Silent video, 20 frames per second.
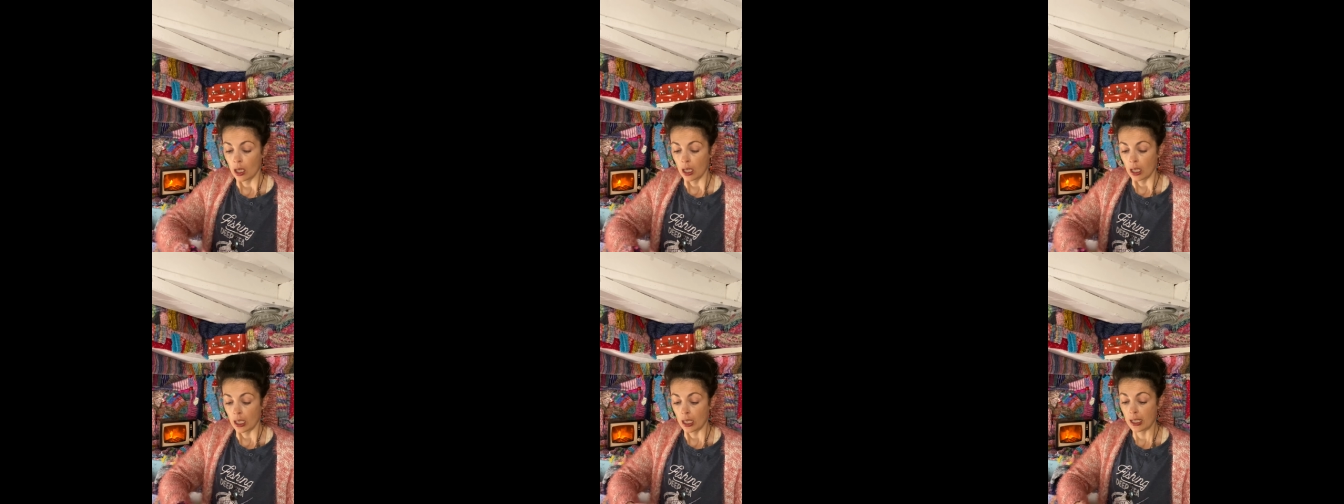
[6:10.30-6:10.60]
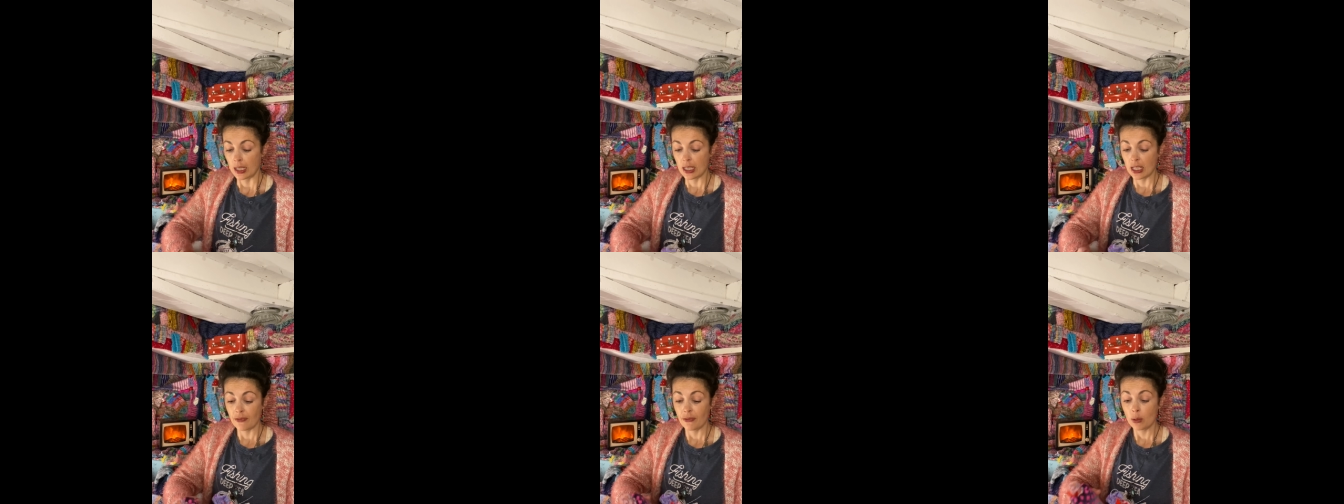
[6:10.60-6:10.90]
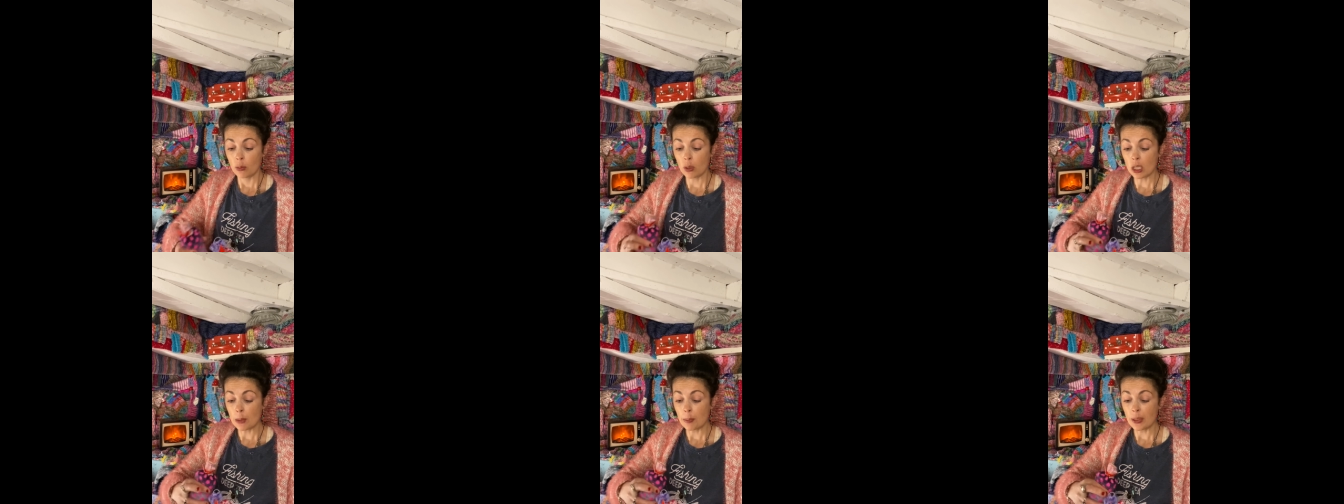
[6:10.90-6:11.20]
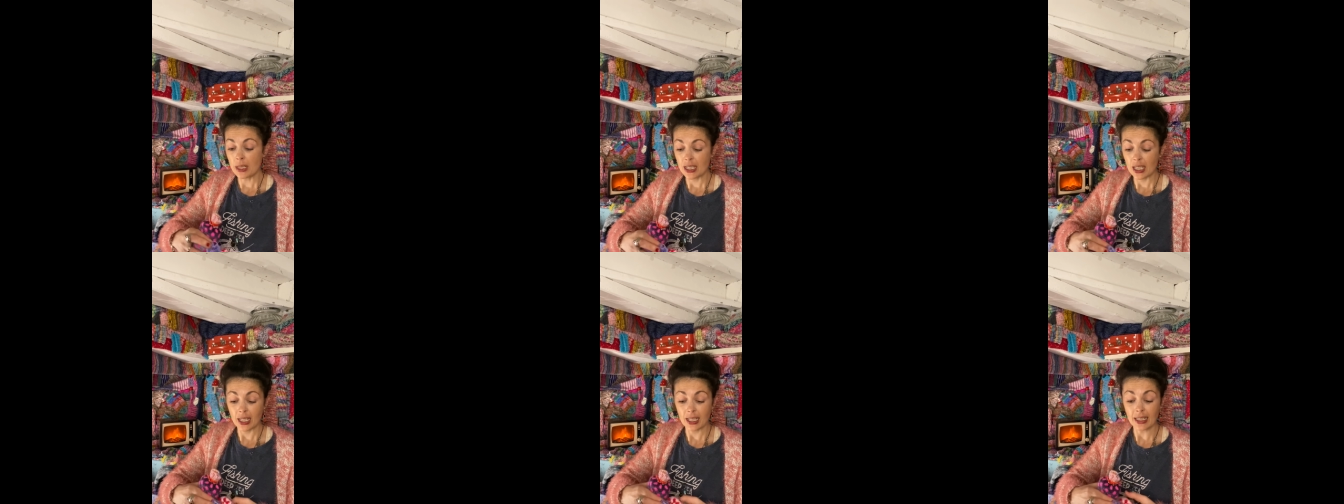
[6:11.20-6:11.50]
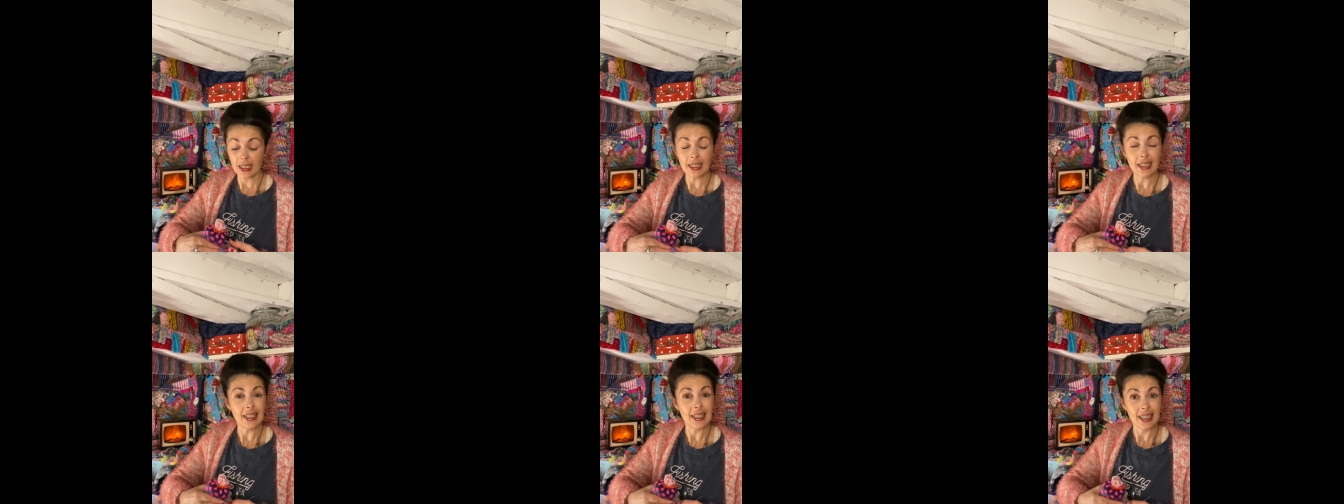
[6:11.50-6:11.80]
Is if you want a
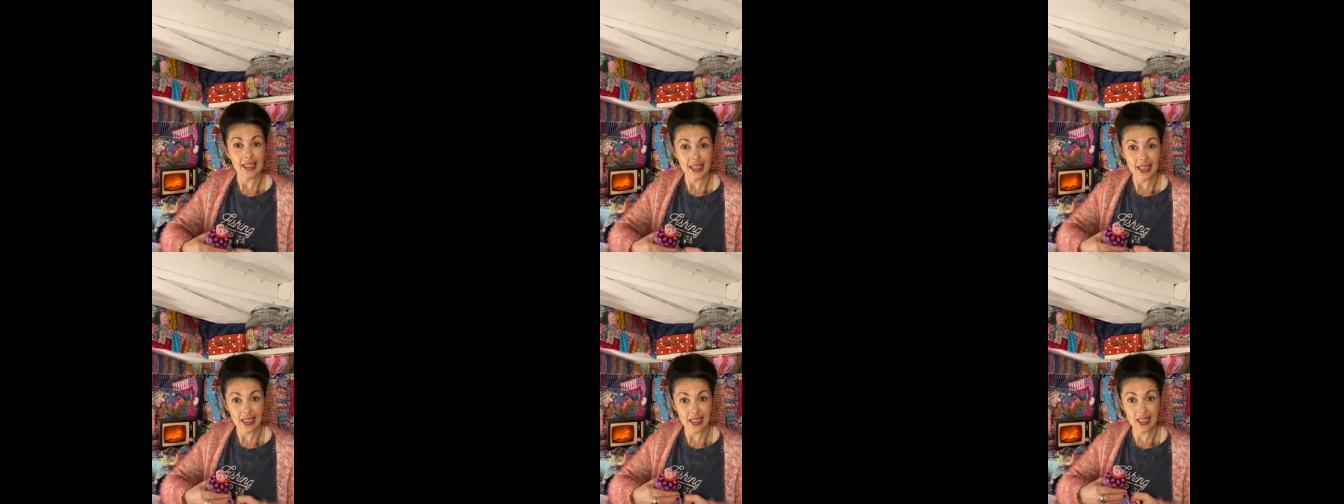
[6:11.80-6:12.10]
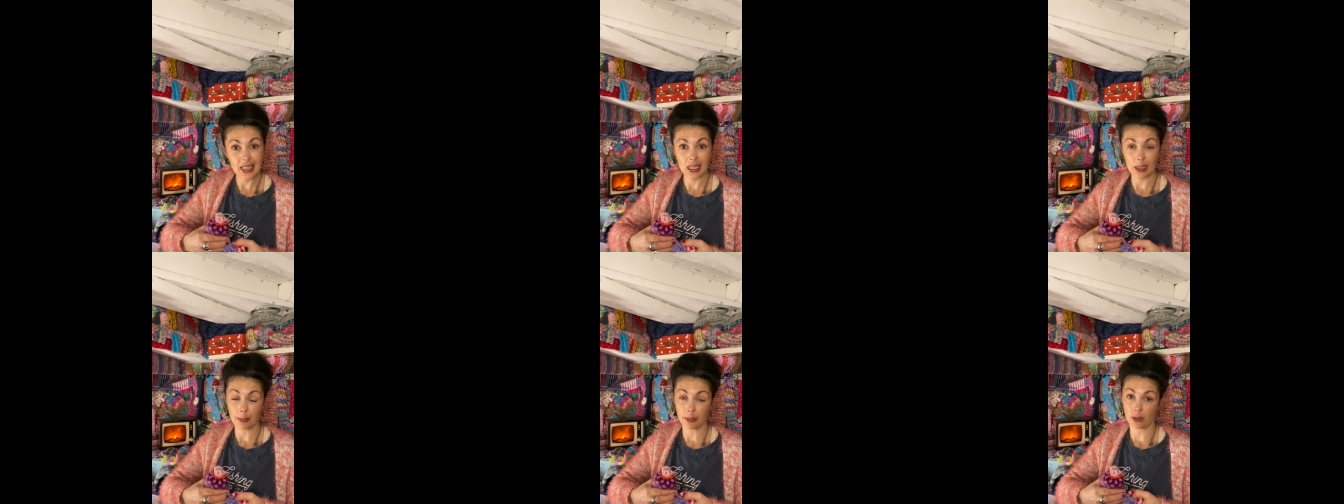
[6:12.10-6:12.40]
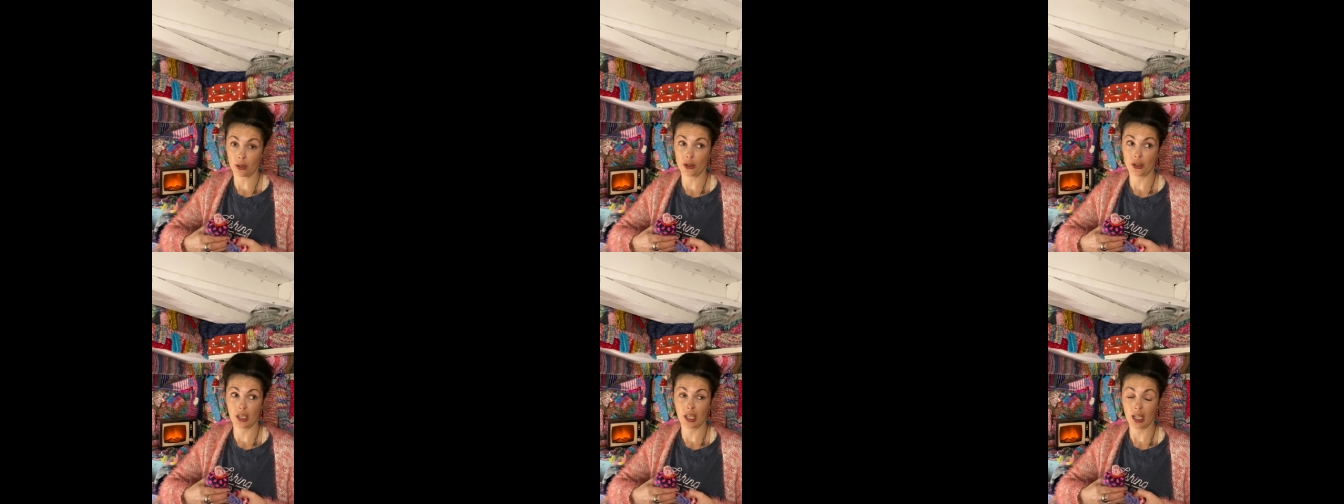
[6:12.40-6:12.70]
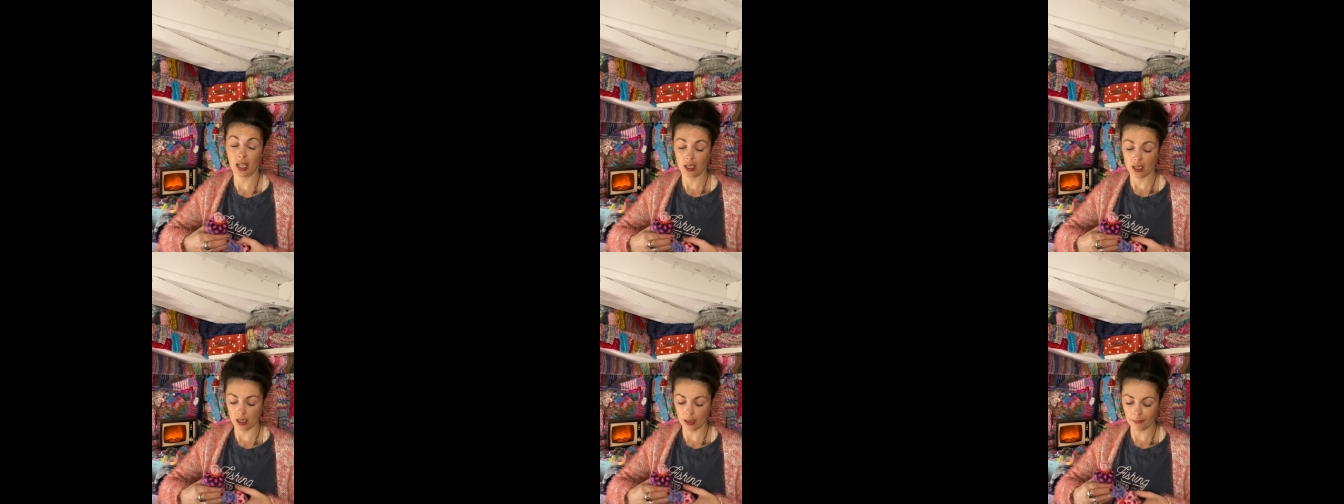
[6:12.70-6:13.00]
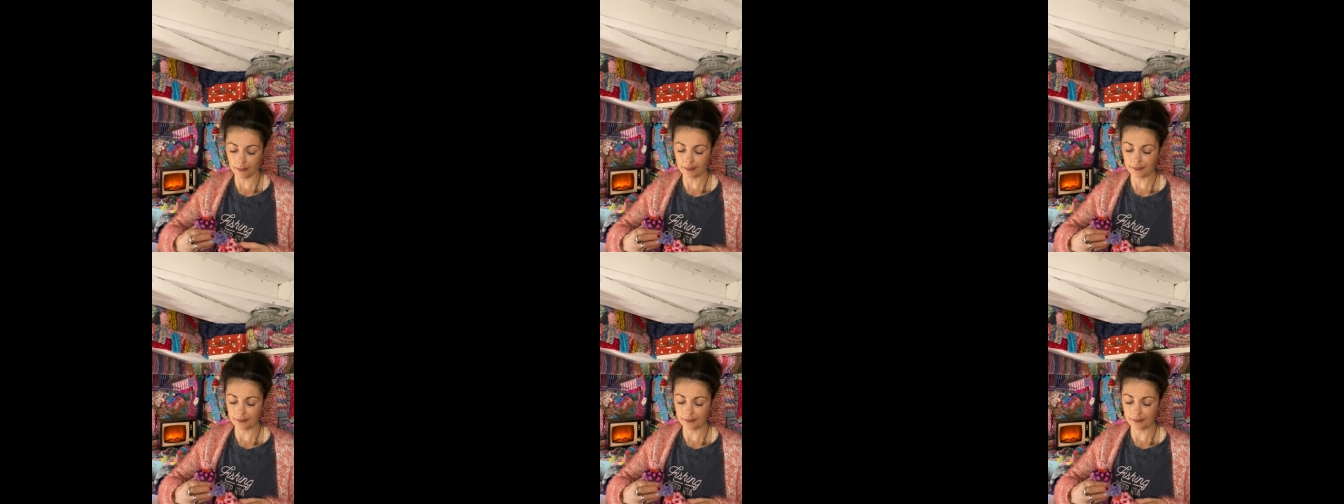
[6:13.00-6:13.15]
particularly easy project,